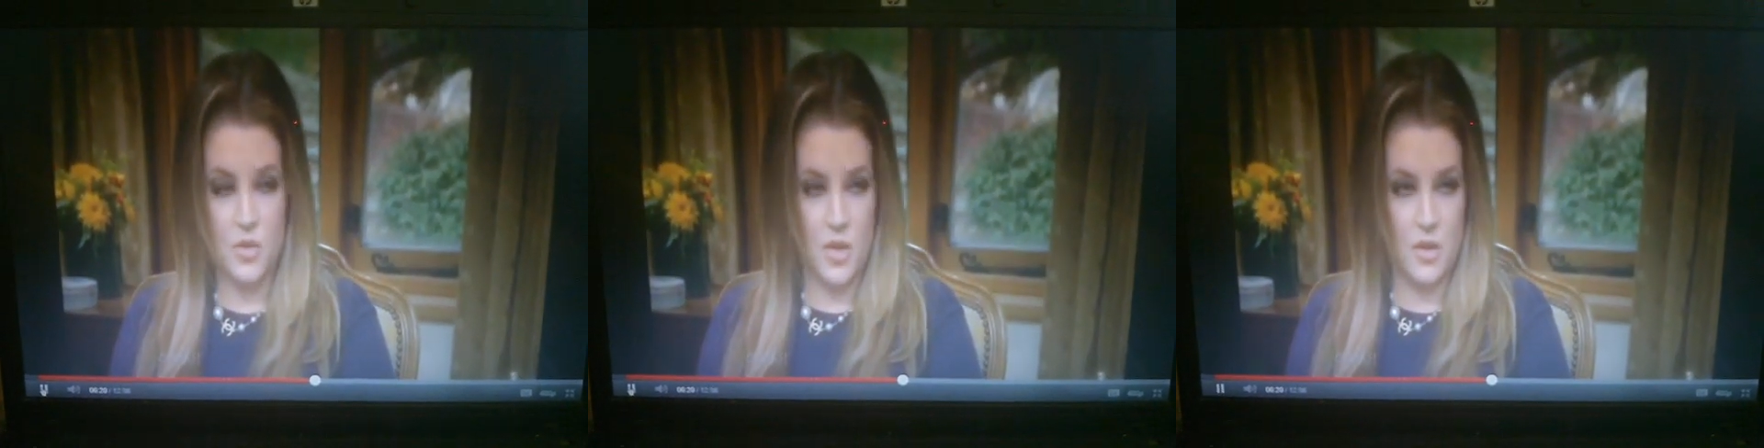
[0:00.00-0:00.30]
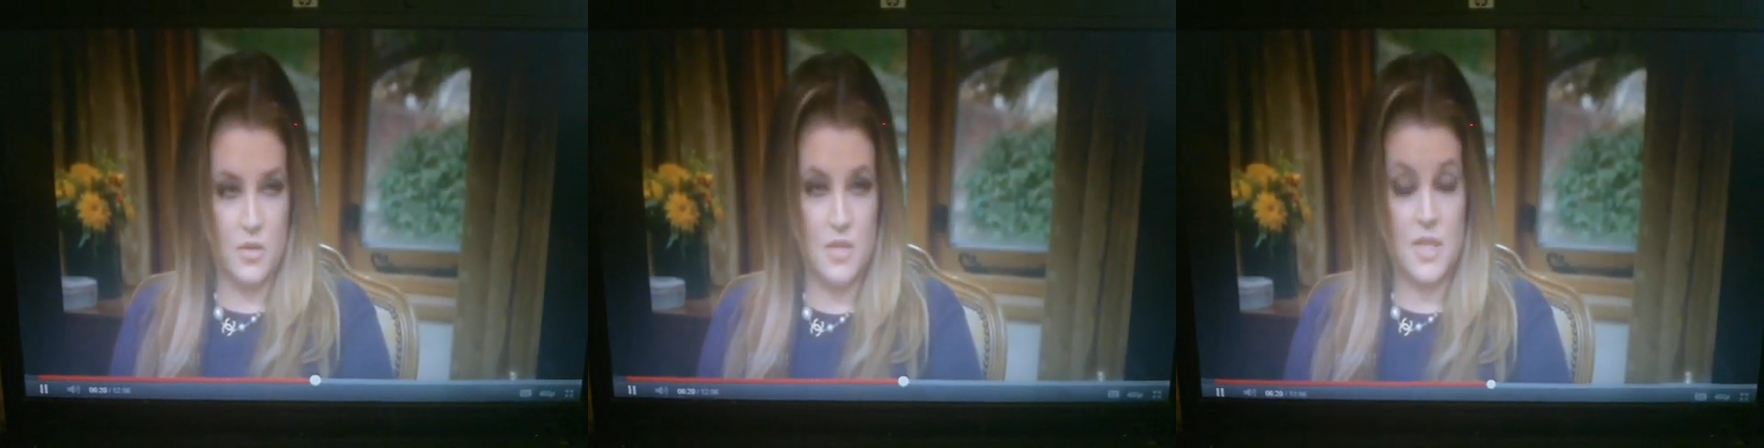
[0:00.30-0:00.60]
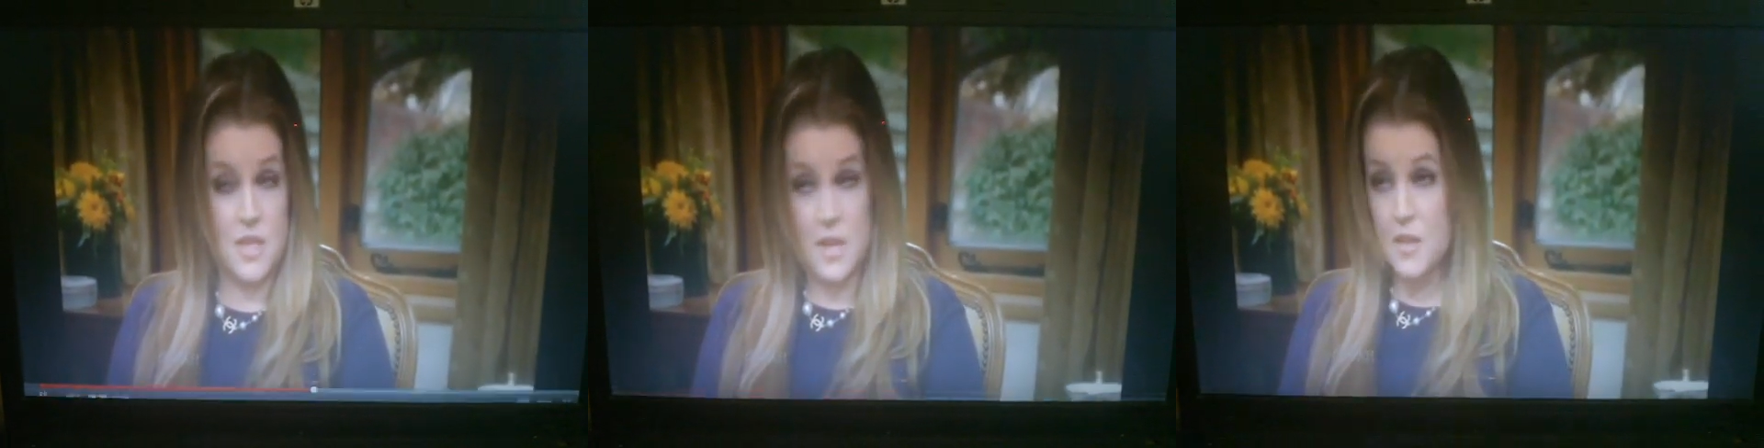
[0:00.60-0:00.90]
during those
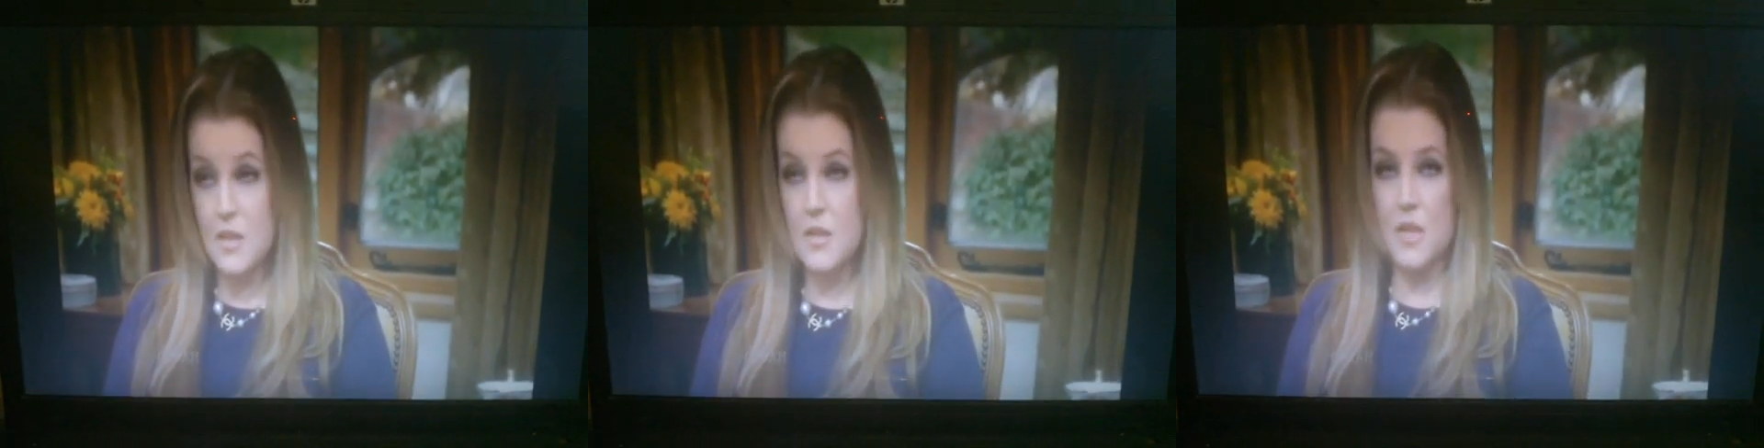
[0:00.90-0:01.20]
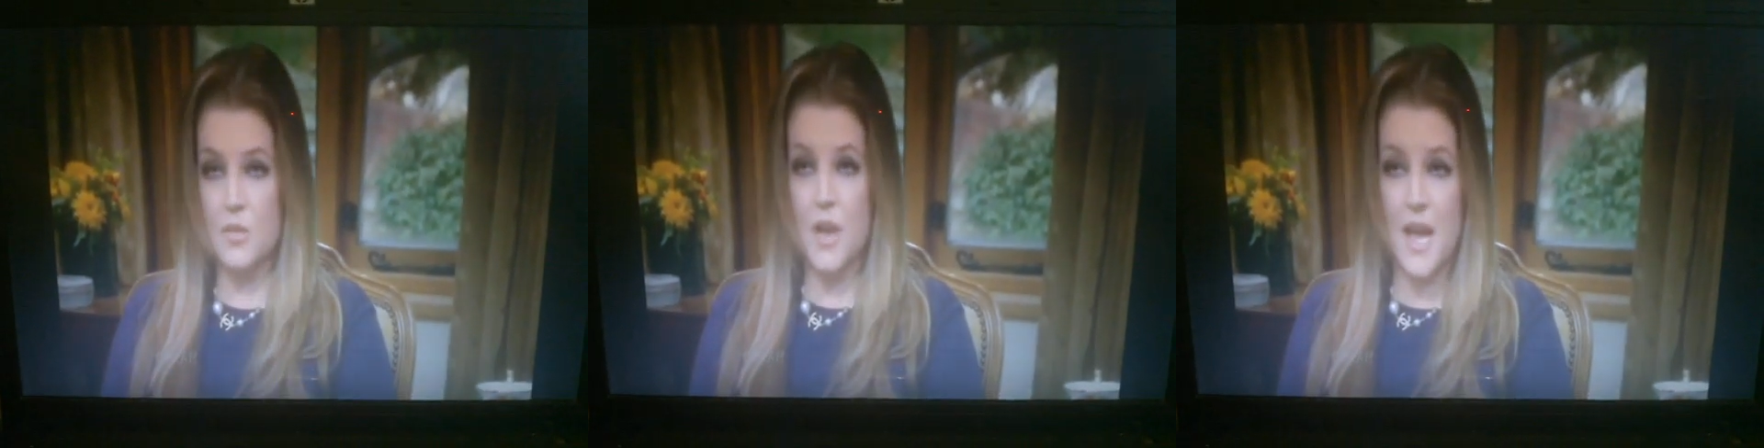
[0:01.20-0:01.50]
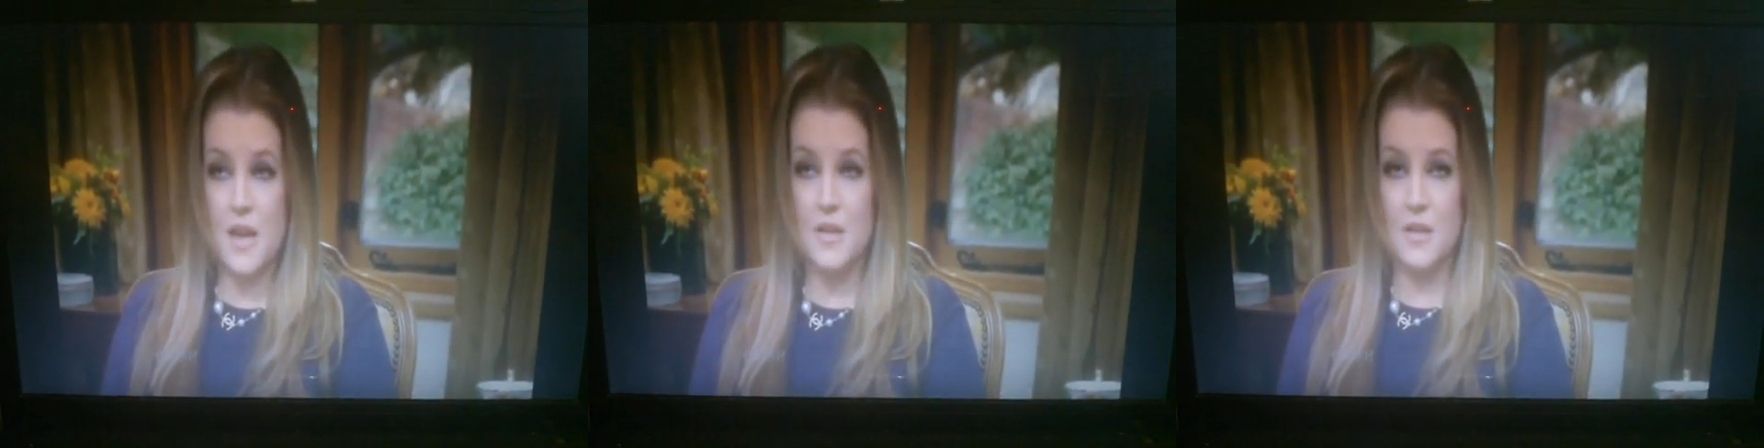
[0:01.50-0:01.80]
things, and I think that they were
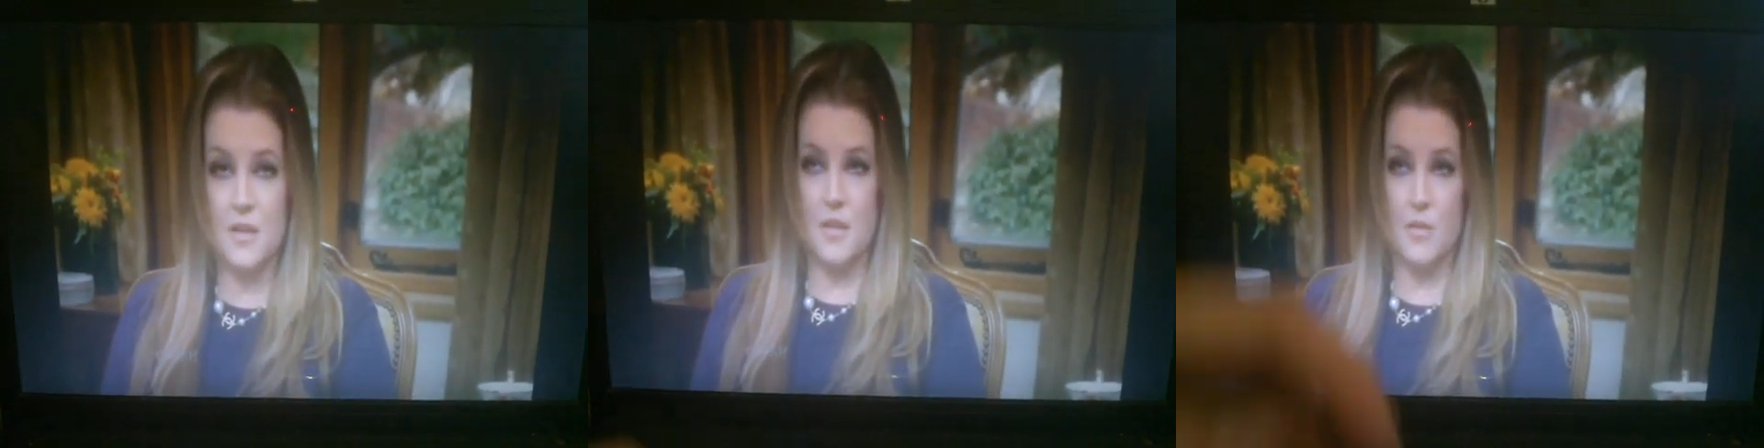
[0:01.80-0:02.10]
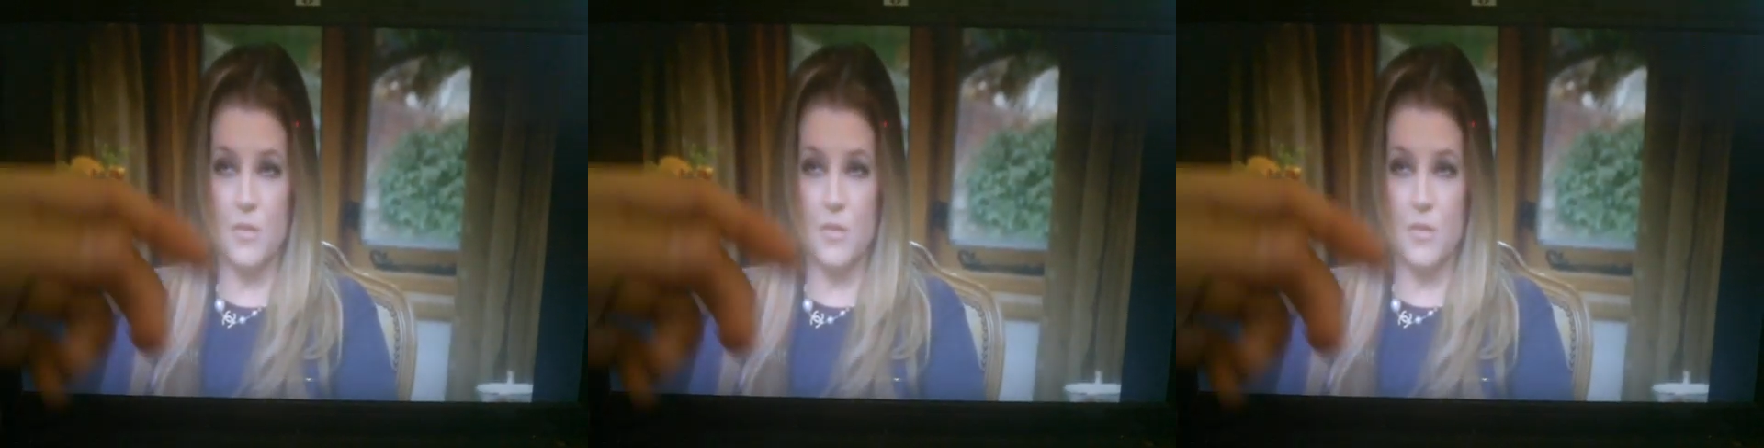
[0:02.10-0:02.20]
edited in